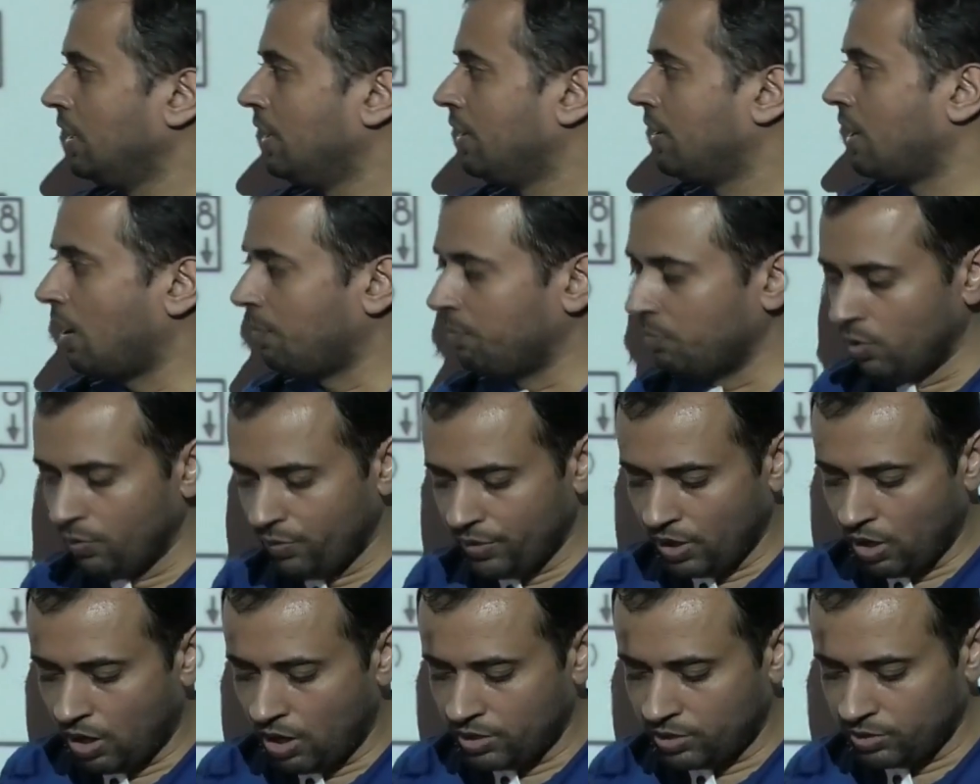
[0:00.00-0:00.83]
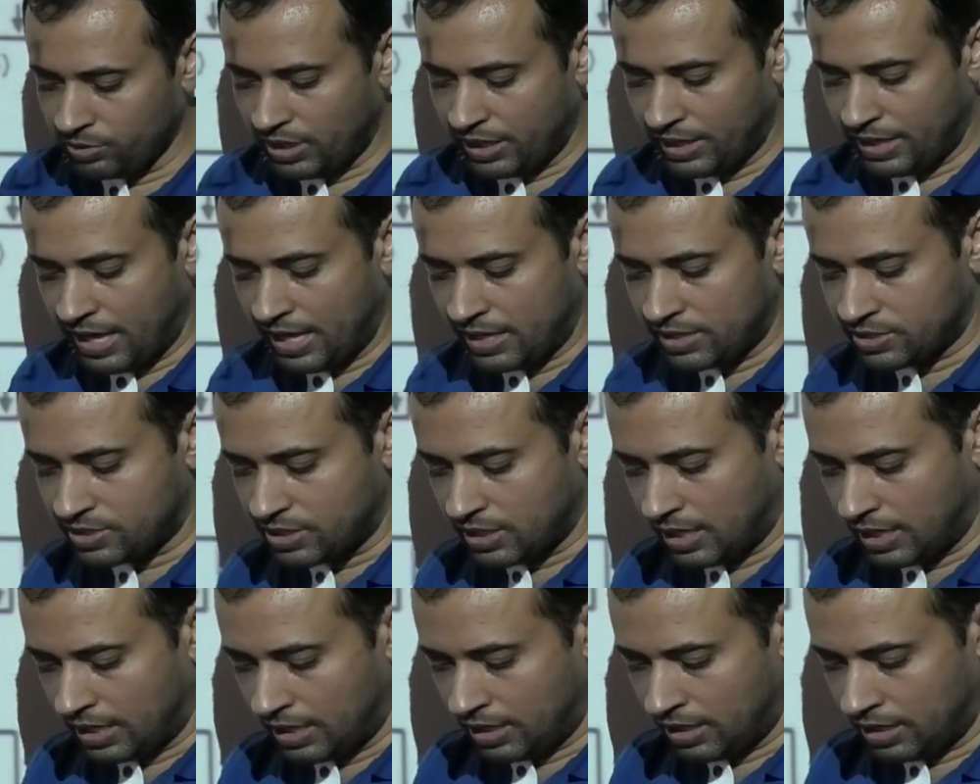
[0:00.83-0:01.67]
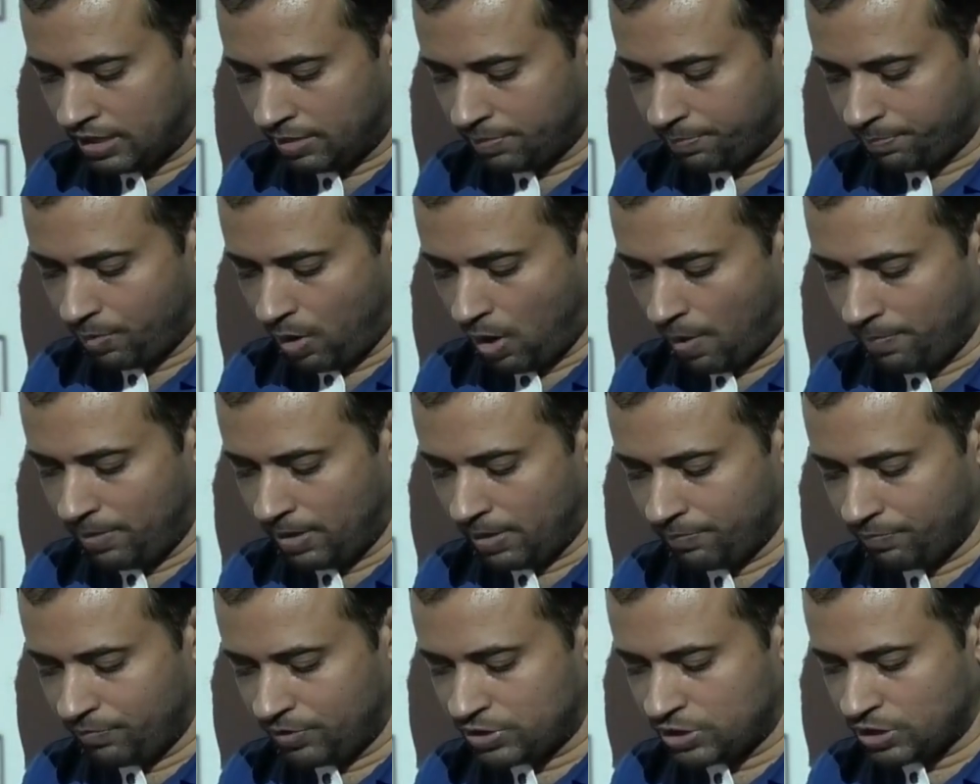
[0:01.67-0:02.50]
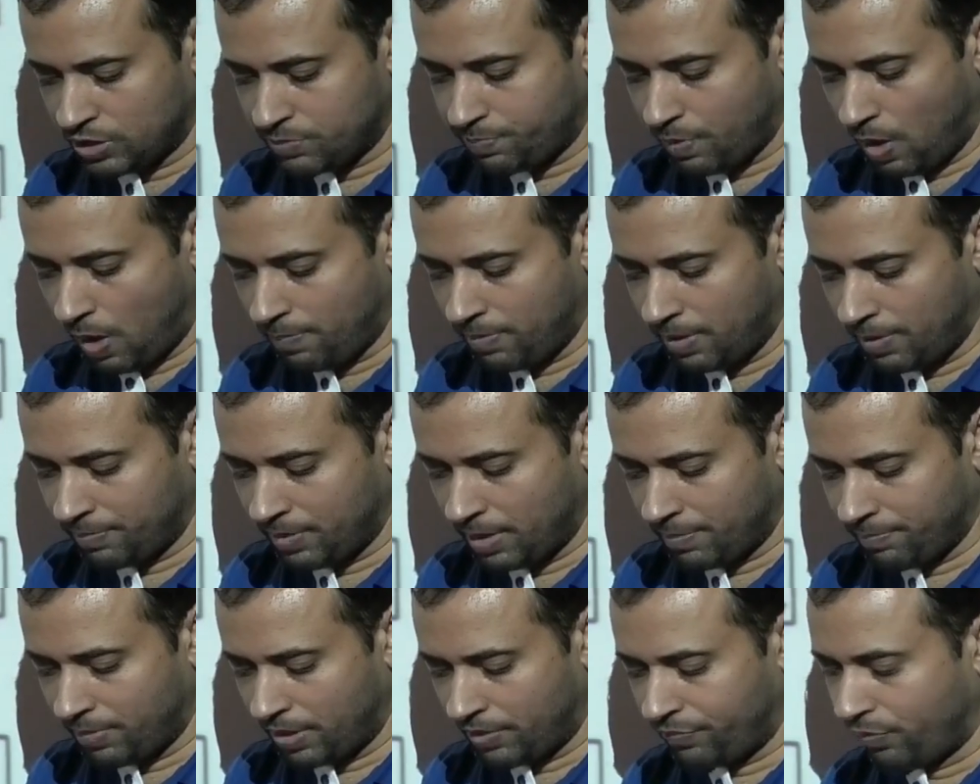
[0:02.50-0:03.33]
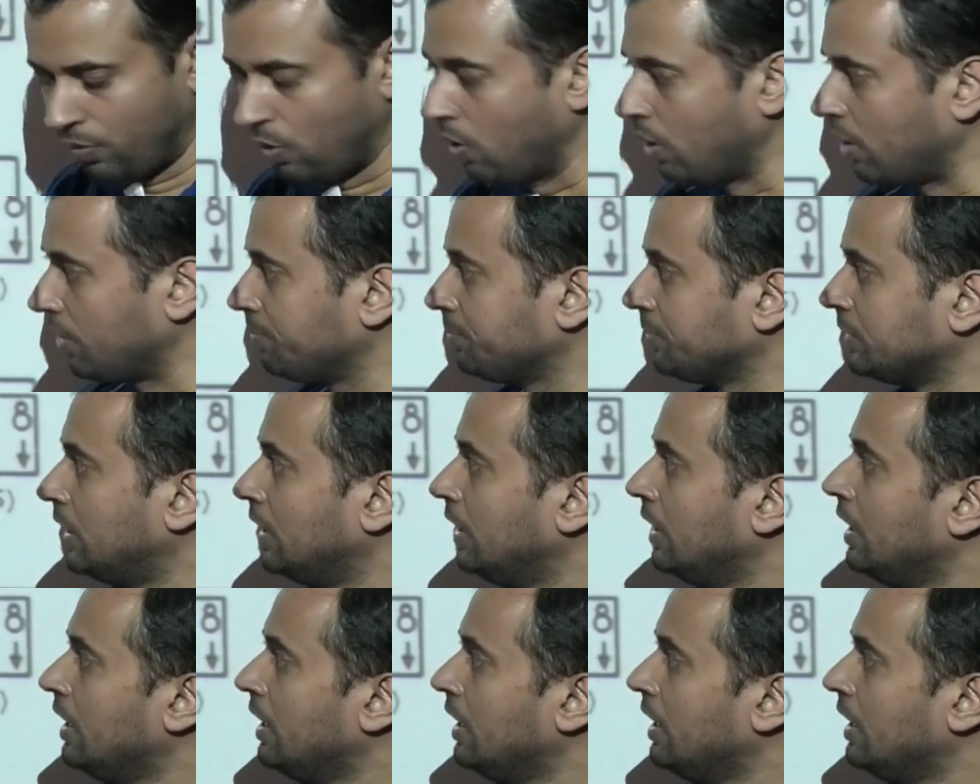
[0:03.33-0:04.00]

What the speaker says: Now moving on to the next problem, which is problem number 4.